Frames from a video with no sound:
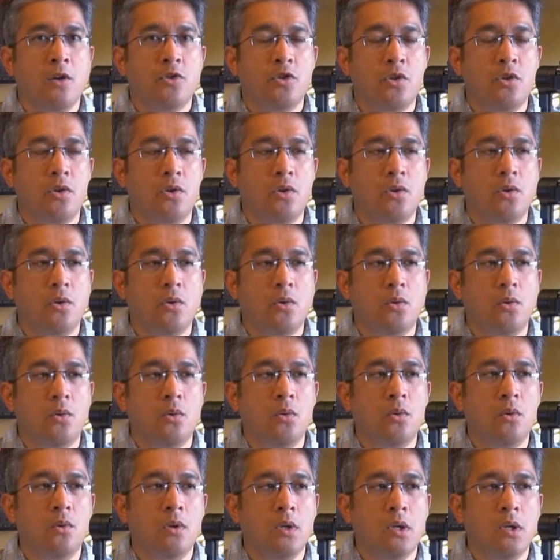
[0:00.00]

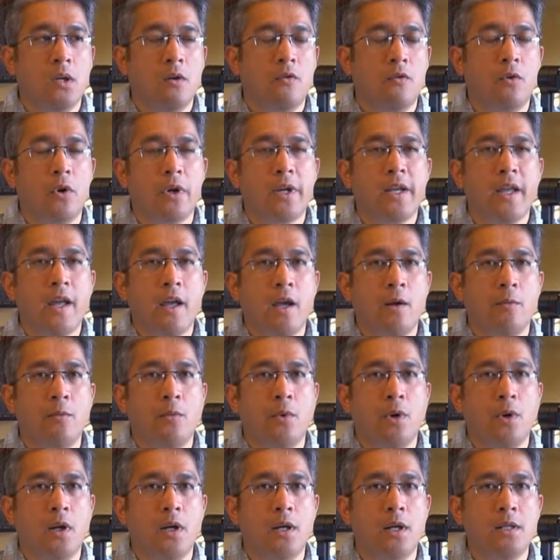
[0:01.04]
for
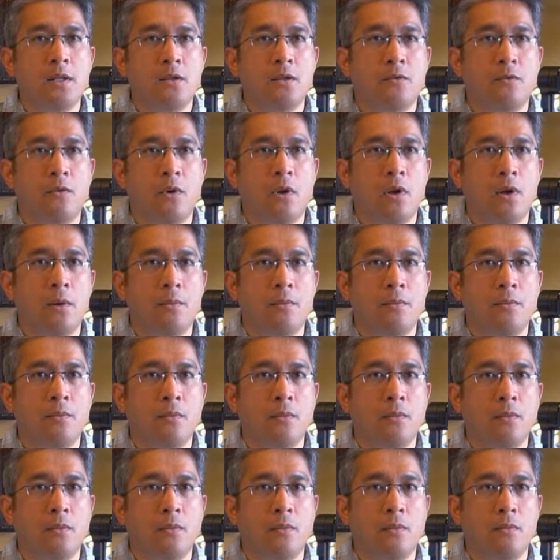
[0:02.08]
cameras
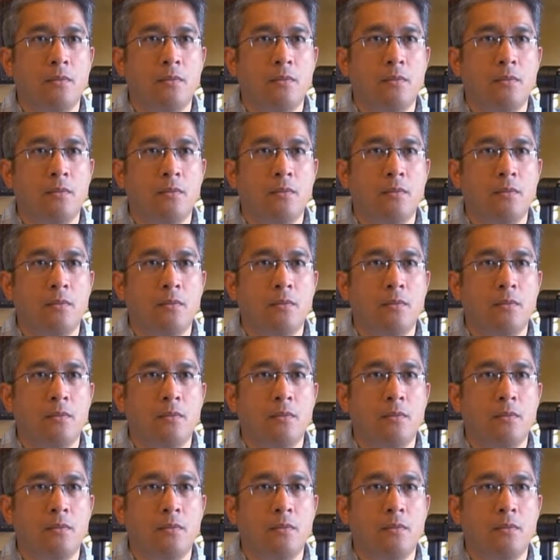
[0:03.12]
from